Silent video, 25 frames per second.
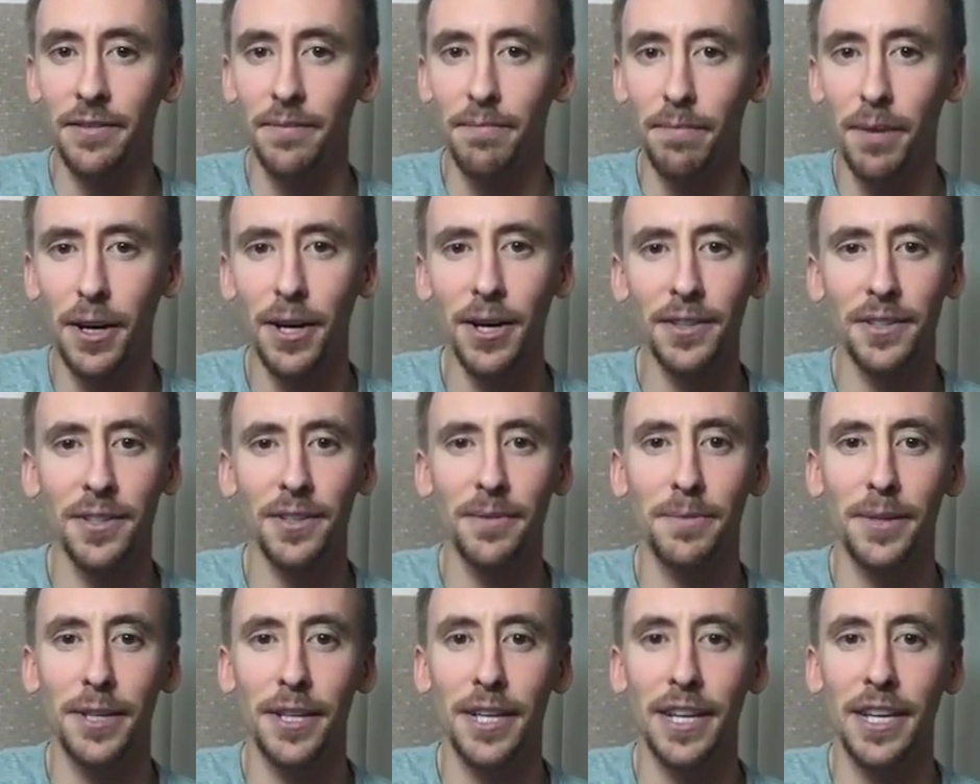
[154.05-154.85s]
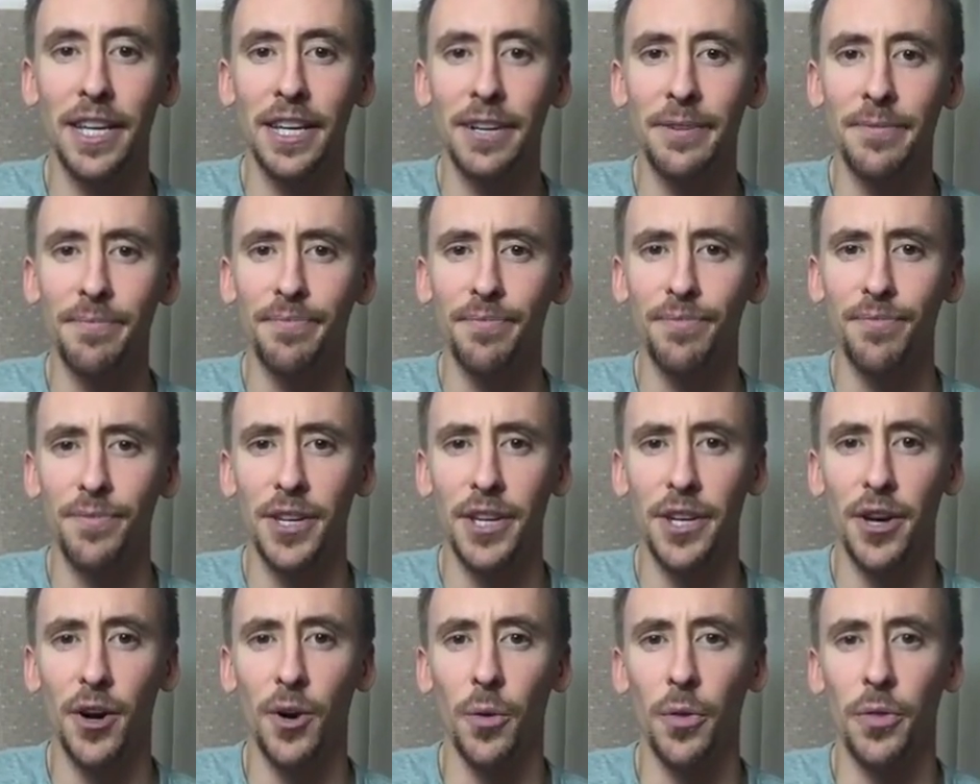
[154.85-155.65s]
possibly
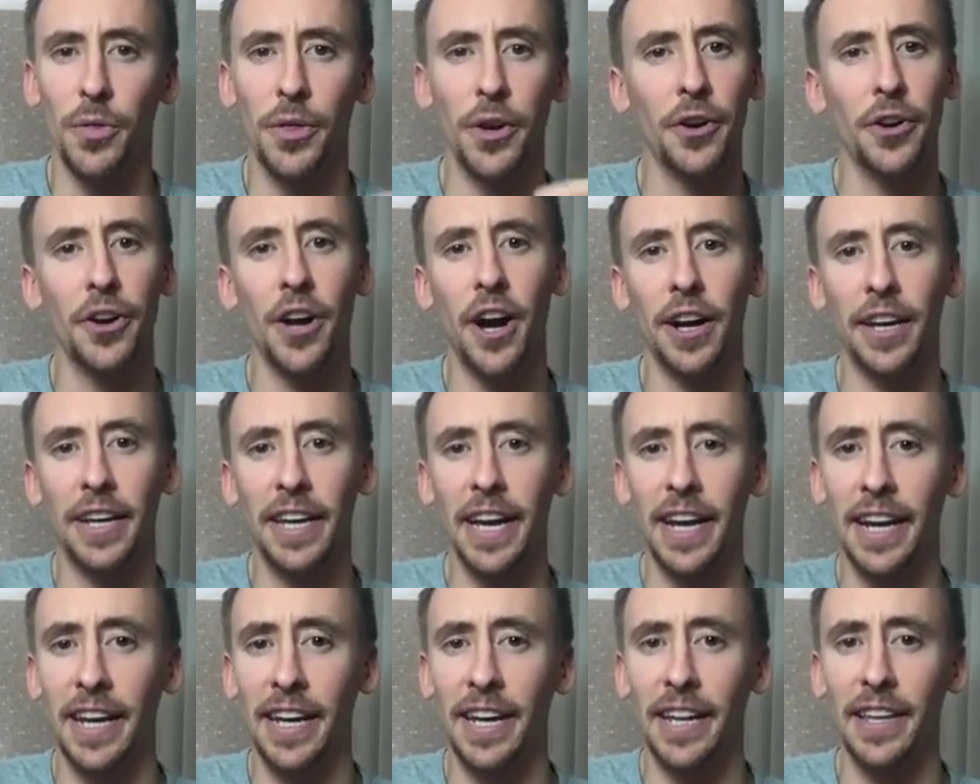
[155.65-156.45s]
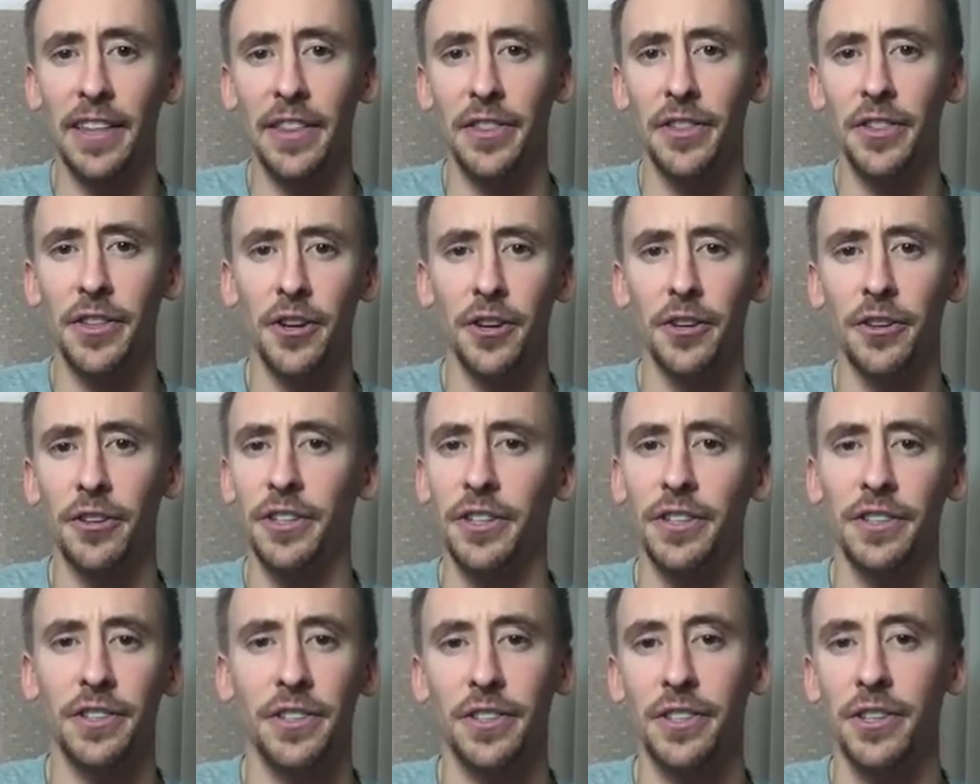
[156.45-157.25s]
they're not getting it, and they're
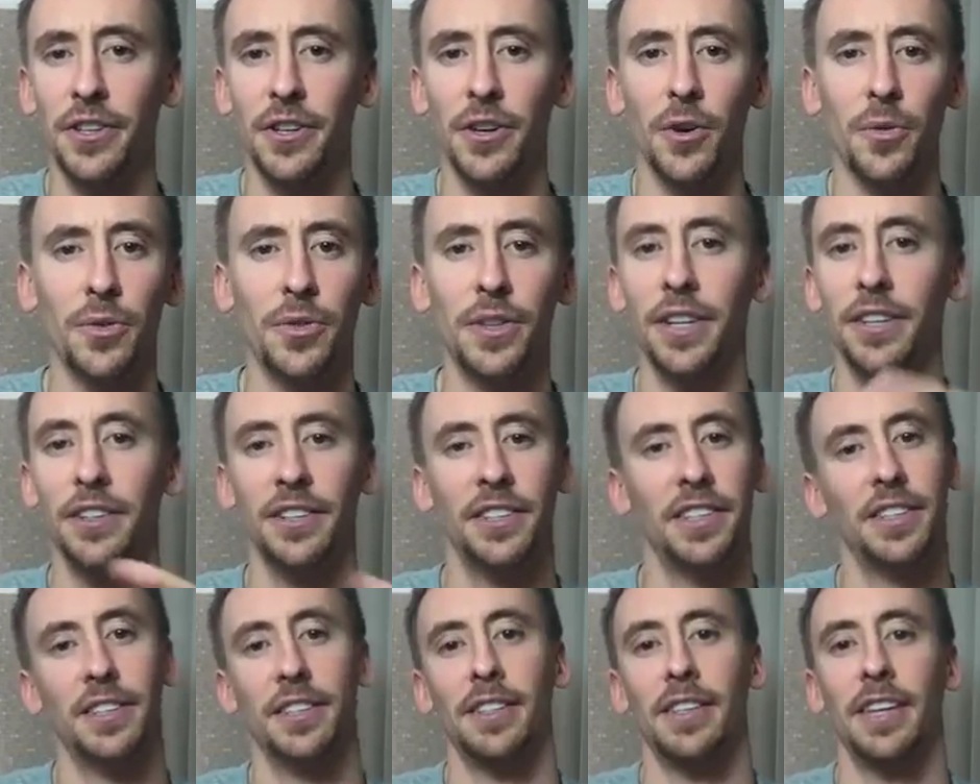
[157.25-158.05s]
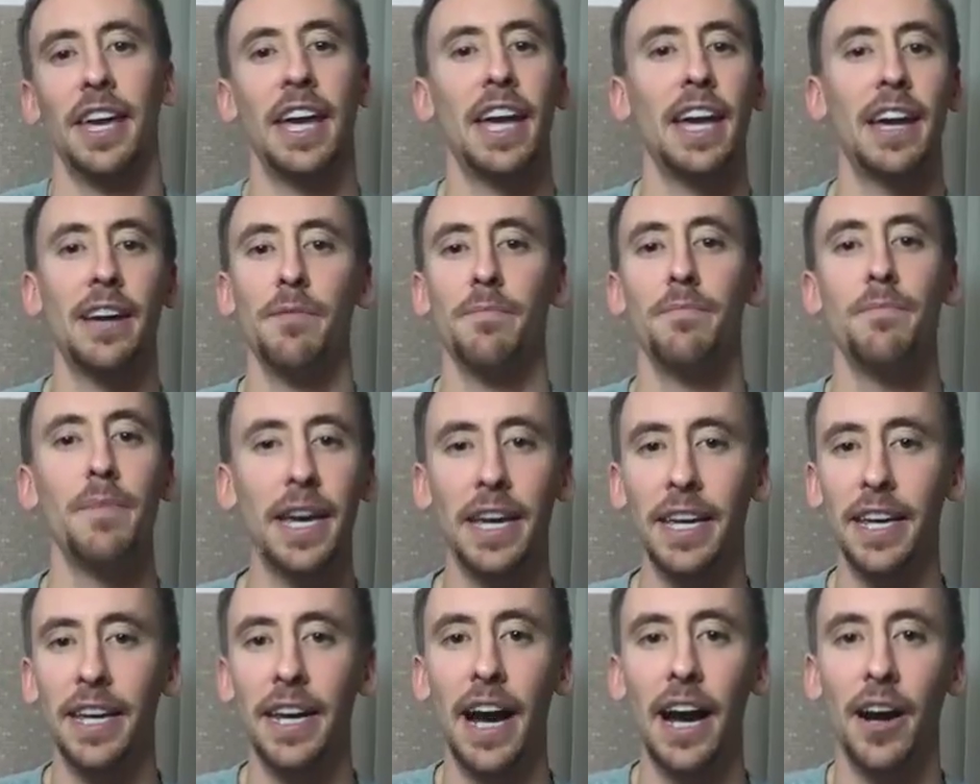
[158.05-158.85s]
just they just can't
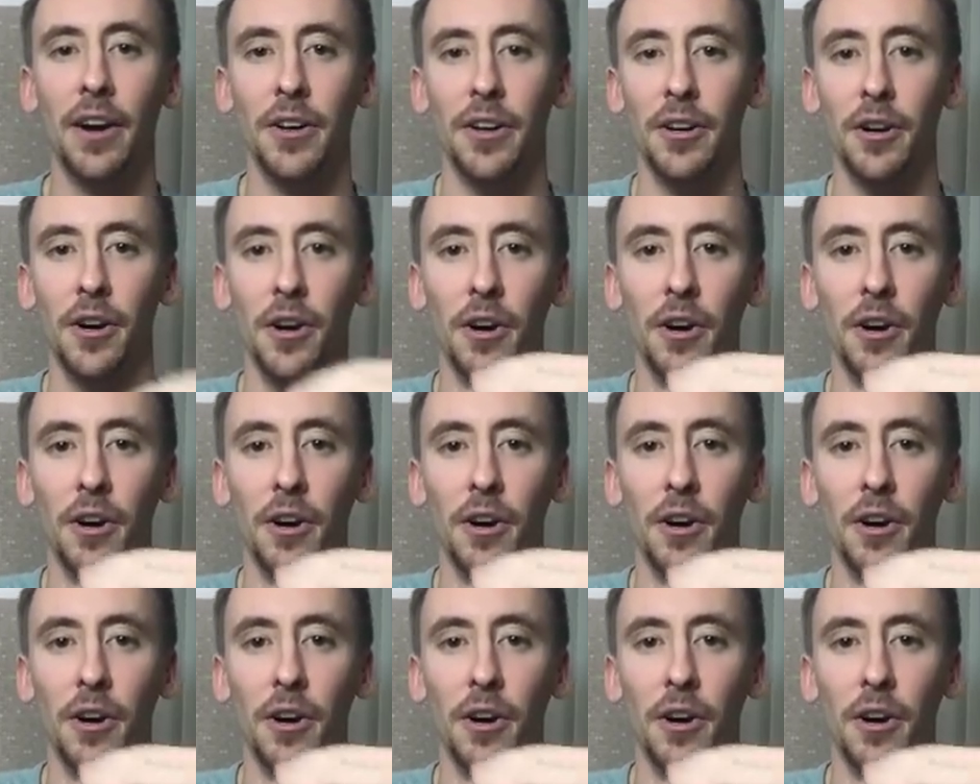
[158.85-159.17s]
make it out.